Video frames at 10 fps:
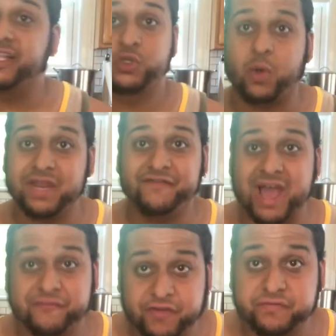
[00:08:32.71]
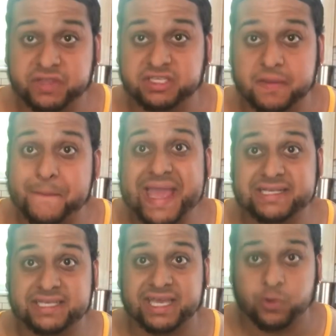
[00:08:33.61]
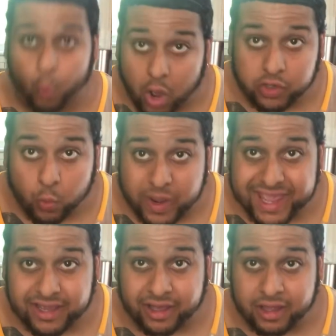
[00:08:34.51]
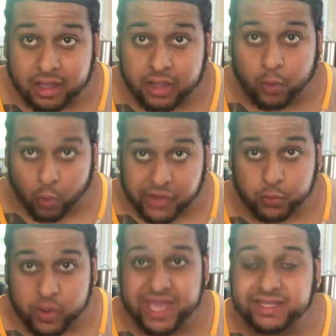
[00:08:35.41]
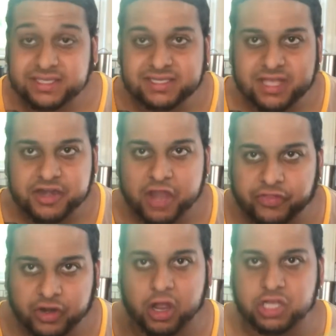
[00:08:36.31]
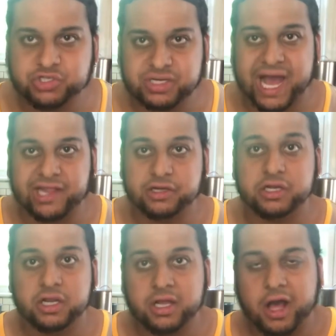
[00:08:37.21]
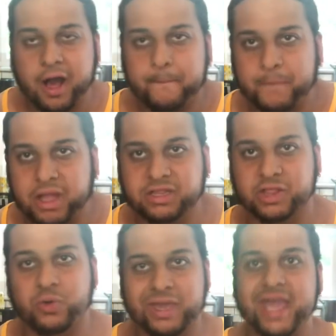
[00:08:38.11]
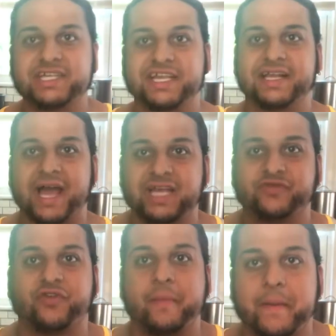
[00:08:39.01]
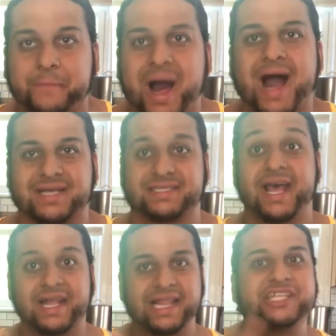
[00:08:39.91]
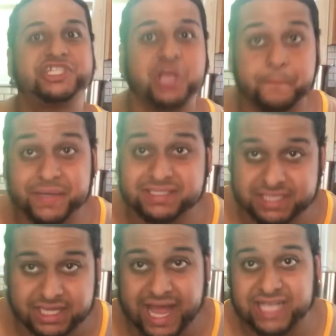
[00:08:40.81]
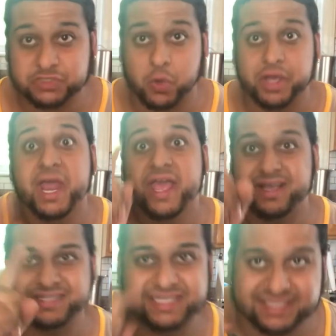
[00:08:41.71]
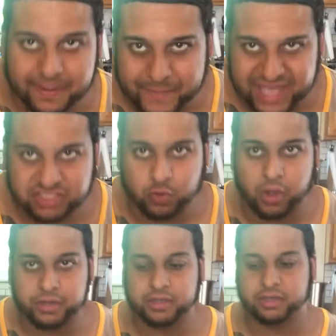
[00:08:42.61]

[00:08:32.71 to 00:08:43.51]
25, 50 is amazing. In 1 week, this is another $100 a month location, guys, from a box. Let's jump into the last one because it's the best one.